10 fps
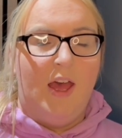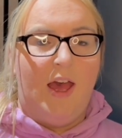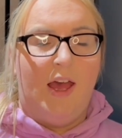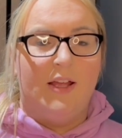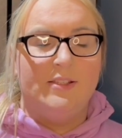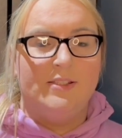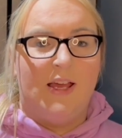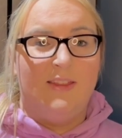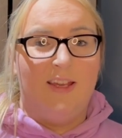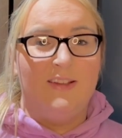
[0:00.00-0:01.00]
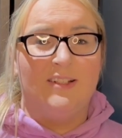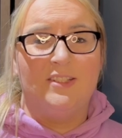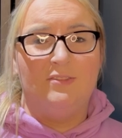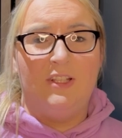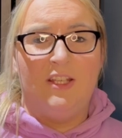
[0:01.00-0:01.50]
And I think that's
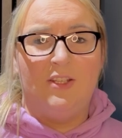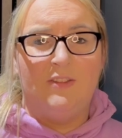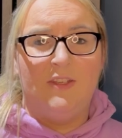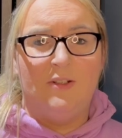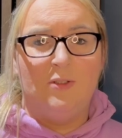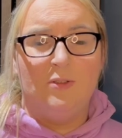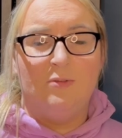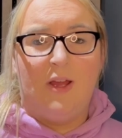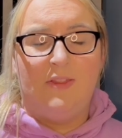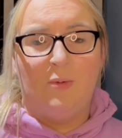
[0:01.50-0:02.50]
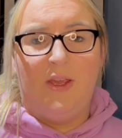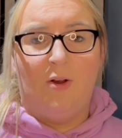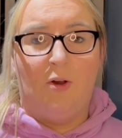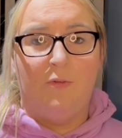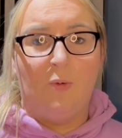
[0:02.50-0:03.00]
a really good deal in the way
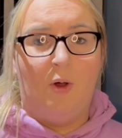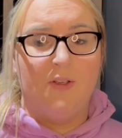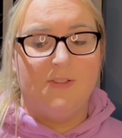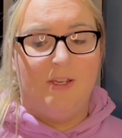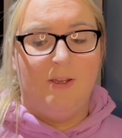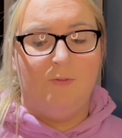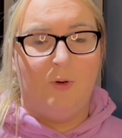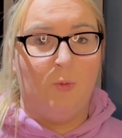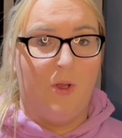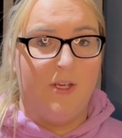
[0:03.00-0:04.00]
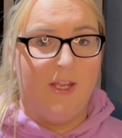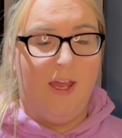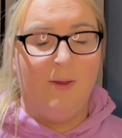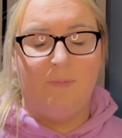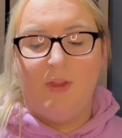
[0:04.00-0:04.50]
of quality for what you
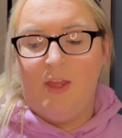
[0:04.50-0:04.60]
get